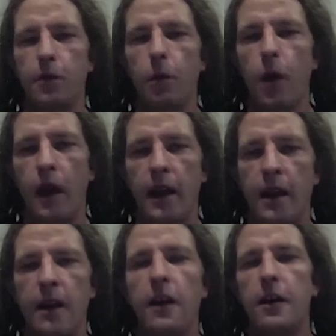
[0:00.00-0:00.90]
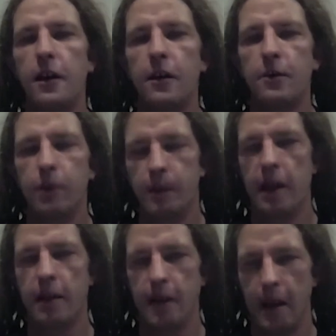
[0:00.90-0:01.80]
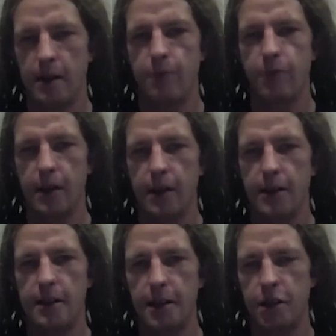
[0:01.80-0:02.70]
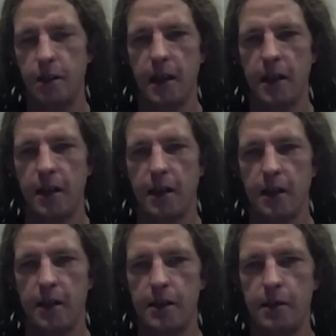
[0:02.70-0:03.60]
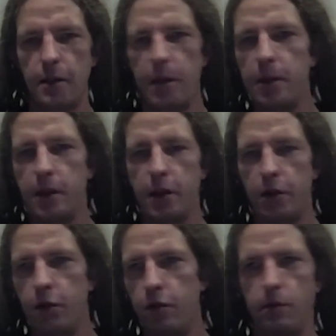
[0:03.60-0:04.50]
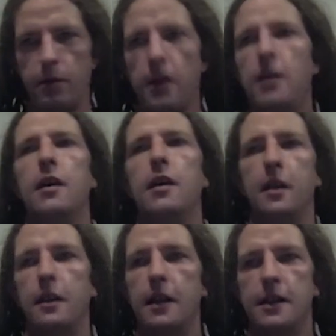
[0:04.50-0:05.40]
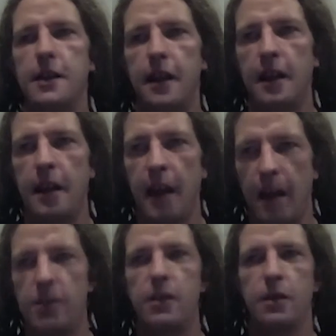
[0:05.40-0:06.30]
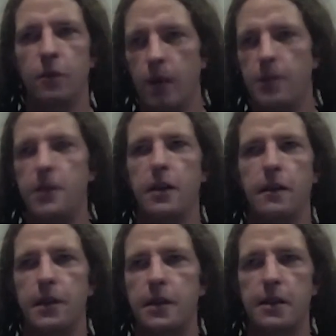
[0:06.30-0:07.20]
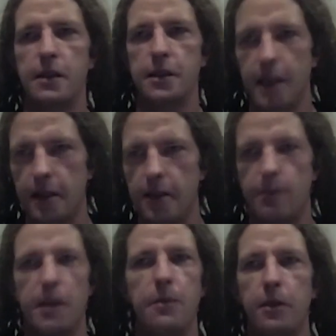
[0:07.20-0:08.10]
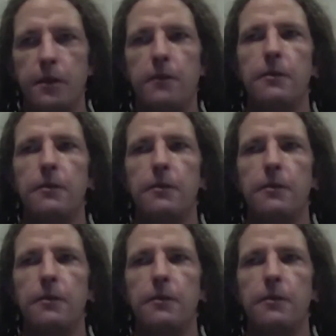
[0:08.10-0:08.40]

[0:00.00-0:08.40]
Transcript: way from the kind of enterprise decision makers, the people who, let's say, Amazon Web Services salespeople,